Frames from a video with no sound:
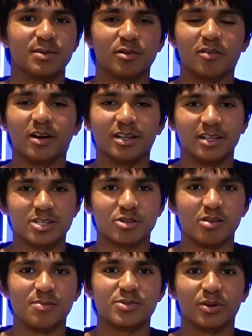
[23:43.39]
to be written in the
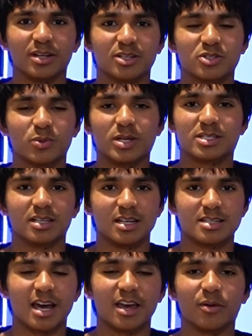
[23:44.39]
script or another twist of the
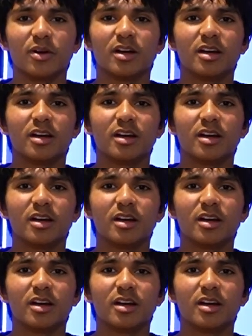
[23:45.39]
tale.